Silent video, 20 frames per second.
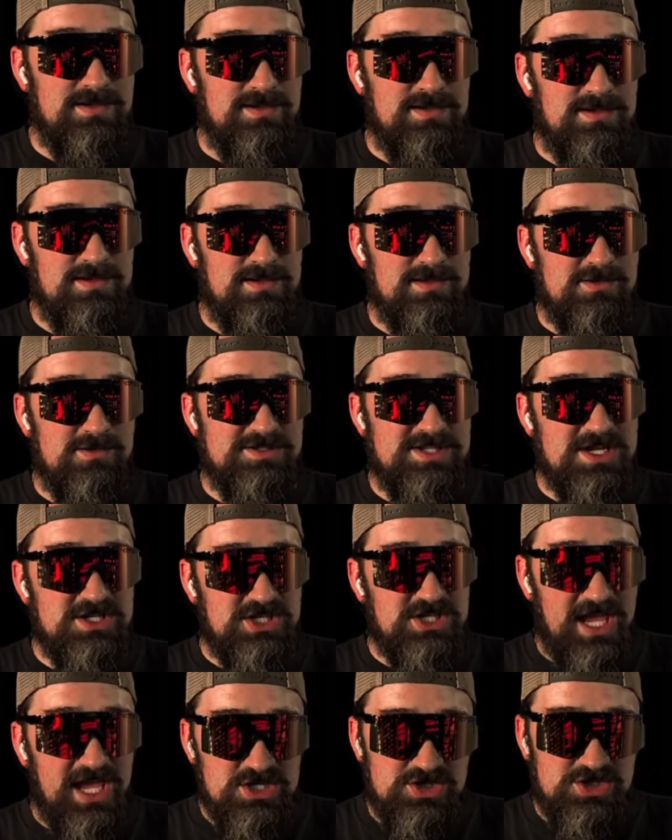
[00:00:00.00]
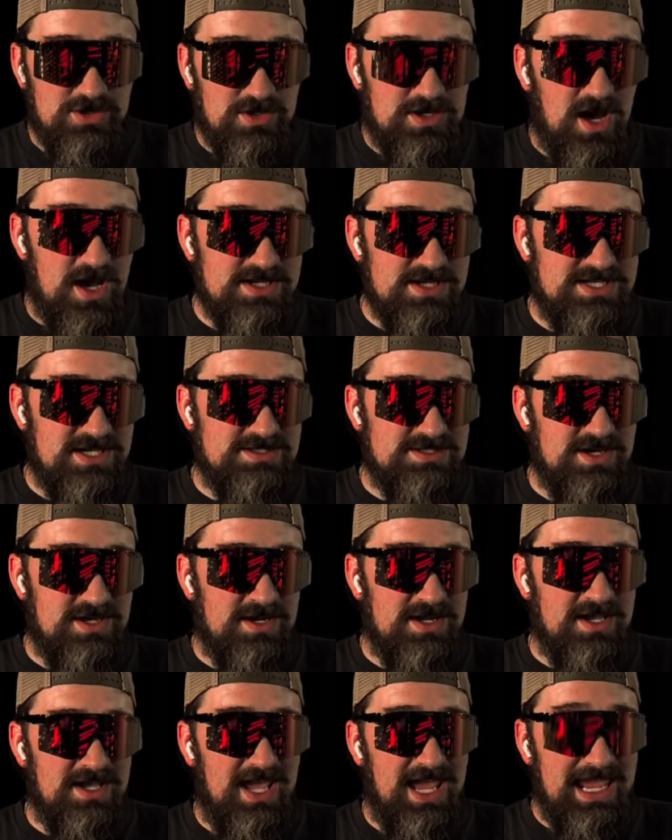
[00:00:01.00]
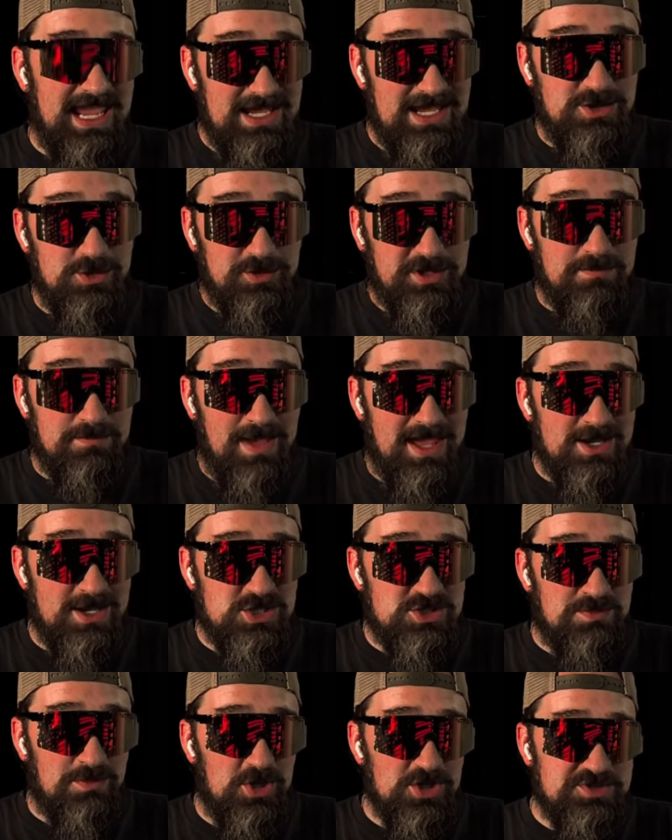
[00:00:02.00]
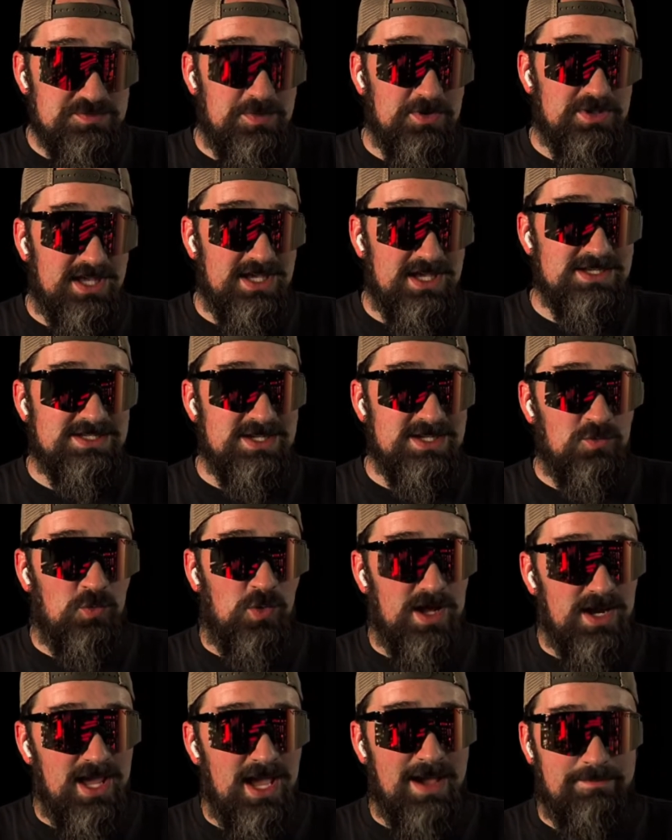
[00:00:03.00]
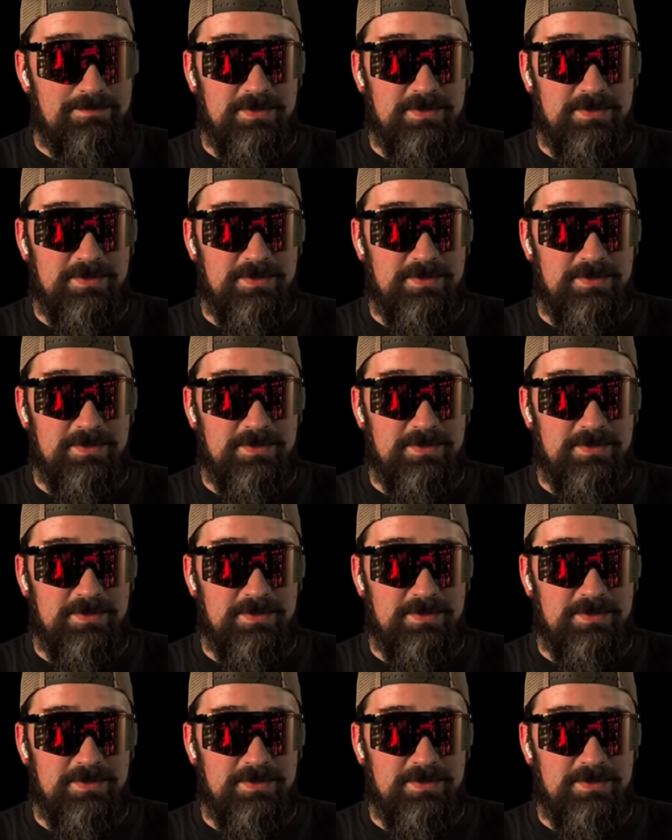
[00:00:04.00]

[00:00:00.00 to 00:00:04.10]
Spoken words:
There's educational content on it, and you can manage multiple kids in one app.